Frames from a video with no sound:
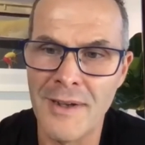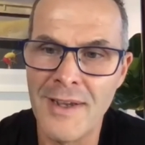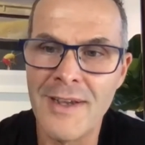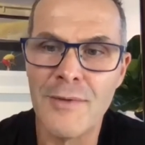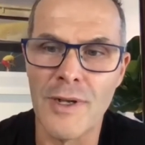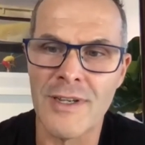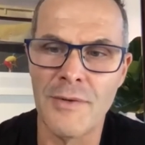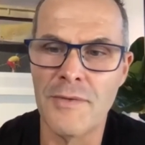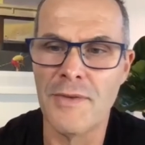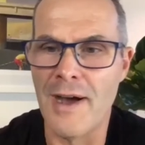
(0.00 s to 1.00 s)
what some of
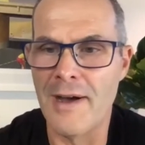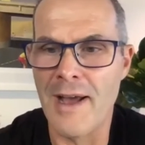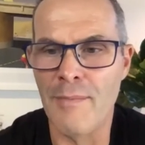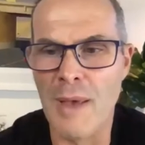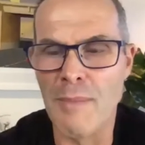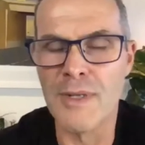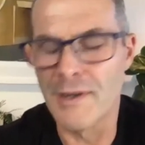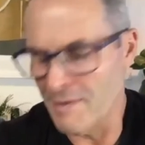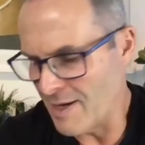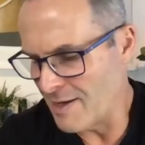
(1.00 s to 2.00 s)
our members are
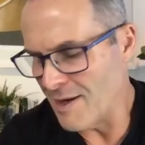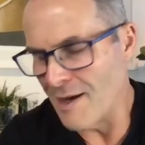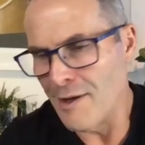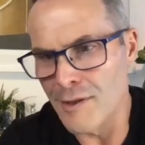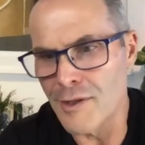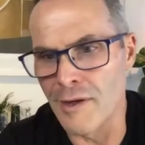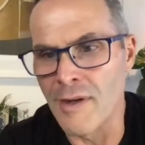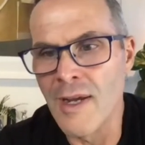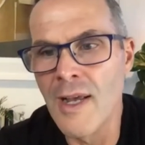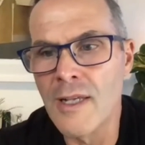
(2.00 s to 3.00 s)
used to.
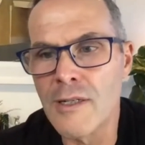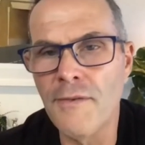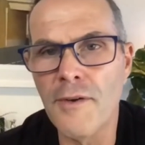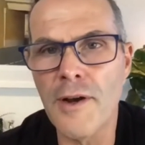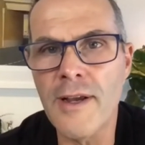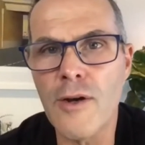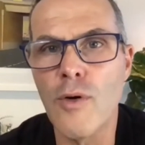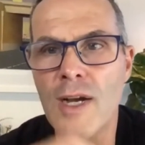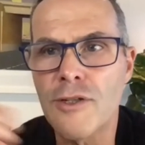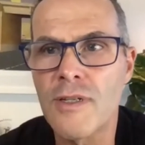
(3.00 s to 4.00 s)
So if you've got any
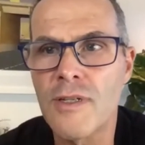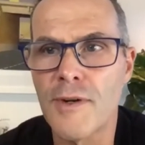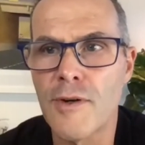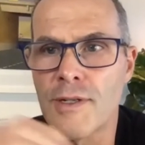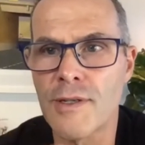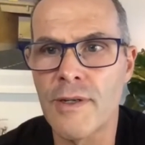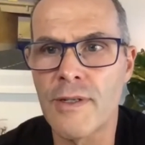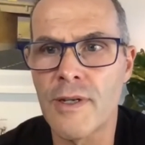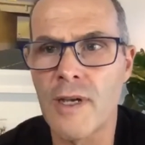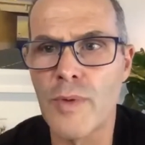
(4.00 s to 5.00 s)
questions for Chris
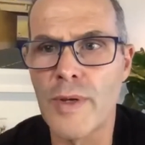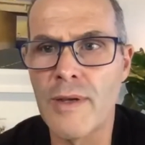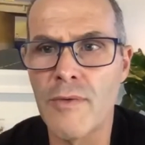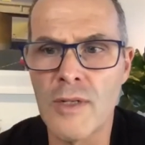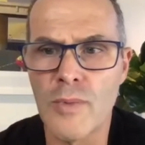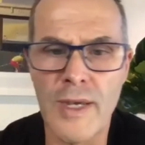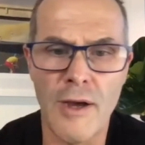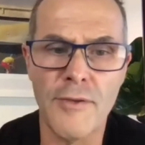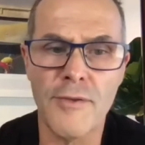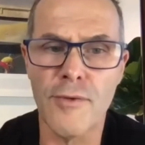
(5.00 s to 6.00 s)
as we go
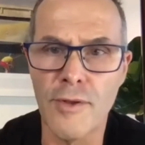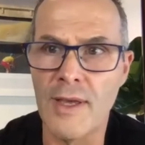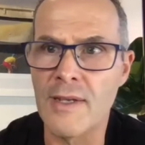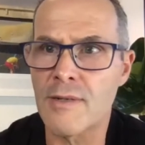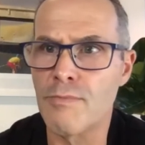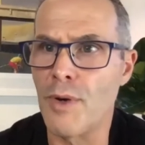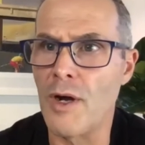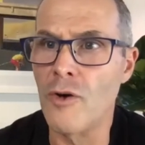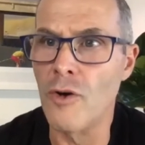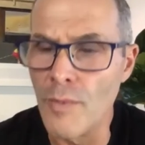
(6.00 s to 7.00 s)
through this, by
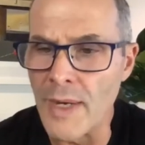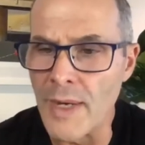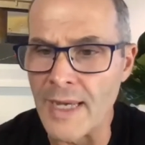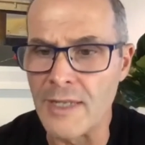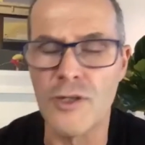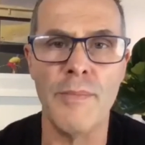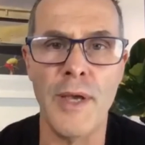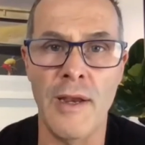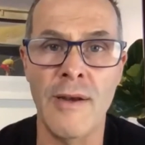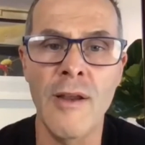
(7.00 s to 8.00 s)
all means, jump
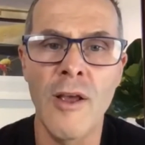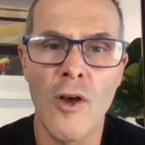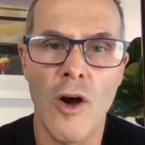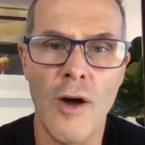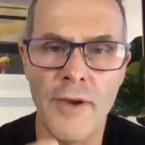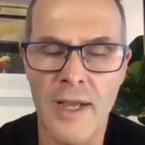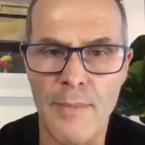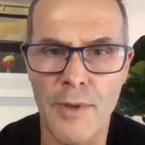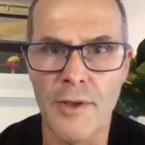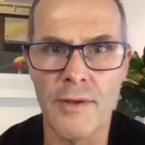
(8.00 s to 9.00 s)
in. I've got a couple
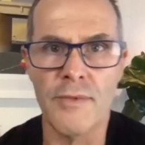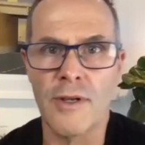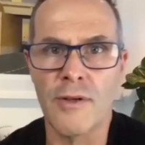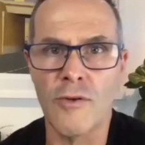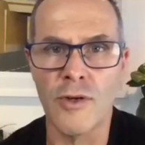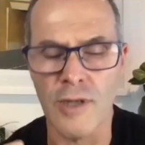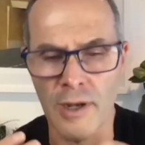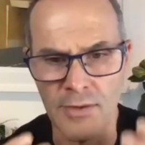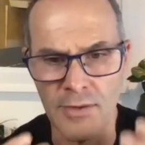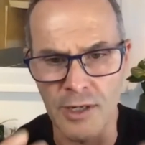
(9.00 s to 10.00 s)
that Chris, I'd like
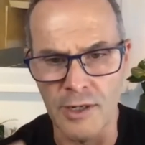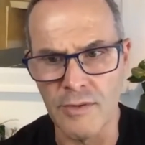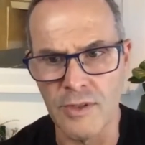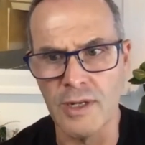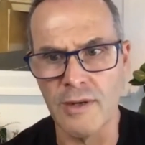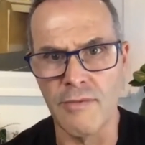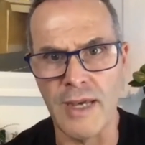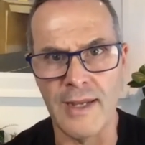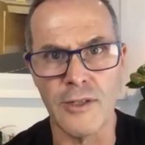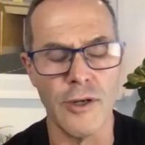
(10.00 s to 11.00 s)
to get
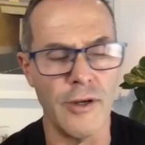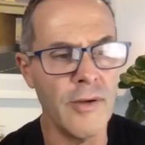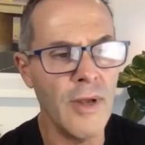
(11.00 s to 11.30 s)
into.